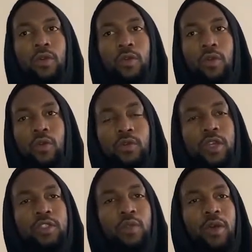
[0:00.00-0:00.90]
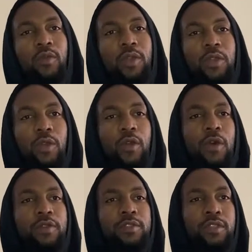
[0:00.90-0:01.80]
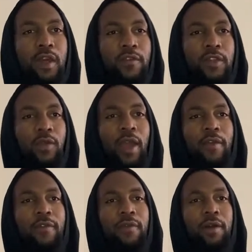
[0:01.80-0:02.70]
who does what with your own stuff, and you have